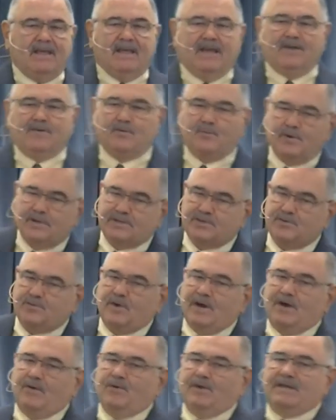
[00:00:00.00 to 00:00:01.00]
Every once in a
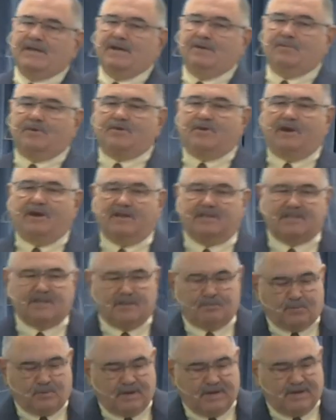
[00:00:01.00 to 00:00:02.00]
while, we come across
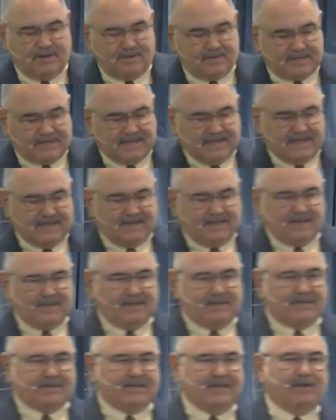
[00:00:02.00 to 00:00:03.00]
someone who
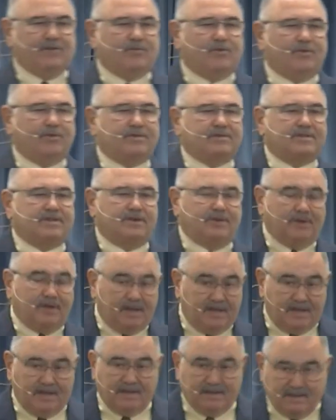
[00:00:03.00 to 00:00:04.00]
says and wants to
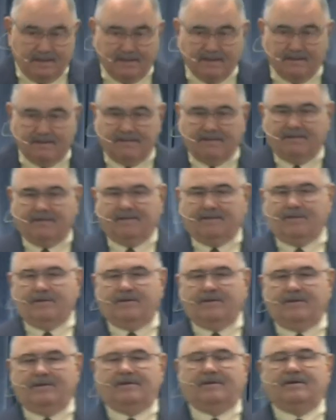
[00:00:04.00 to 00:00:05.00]

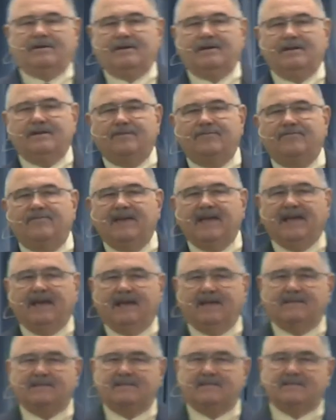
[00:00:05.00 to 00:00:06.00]

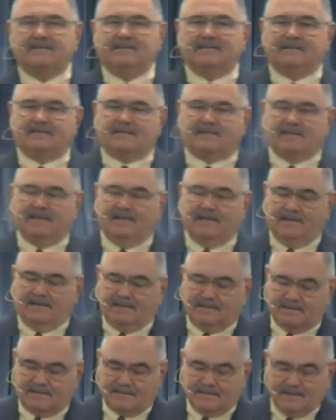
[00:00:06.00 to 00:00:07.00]
confess
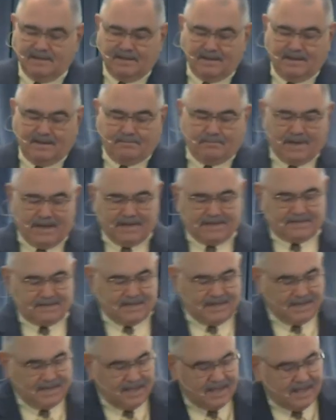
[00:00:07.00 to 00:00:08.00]
sins by
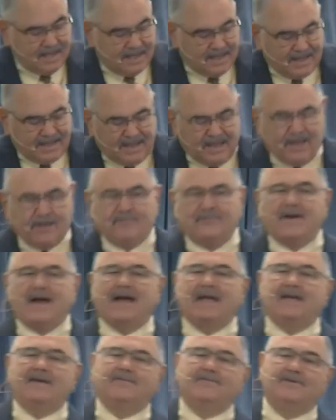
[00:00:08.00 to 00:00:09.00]
saying, If
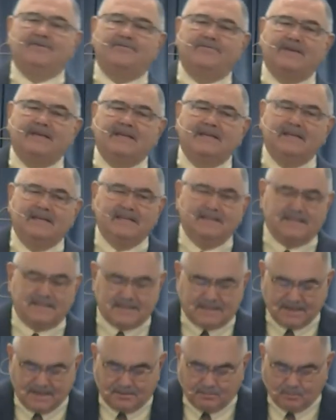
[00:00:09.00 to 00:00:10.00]
I have offended
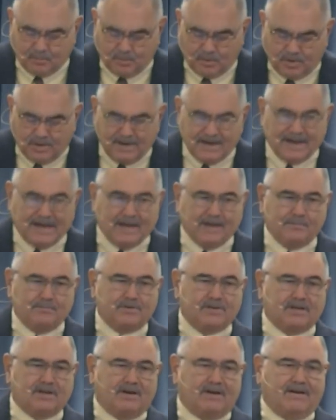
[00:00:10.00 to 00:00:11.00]
someone, I'm
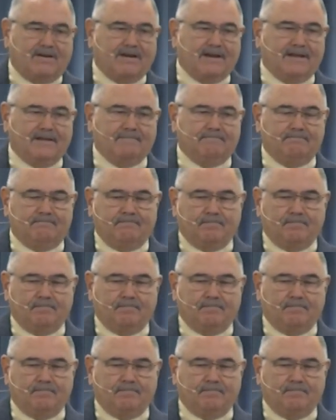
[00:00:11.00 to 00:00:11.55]
sorry.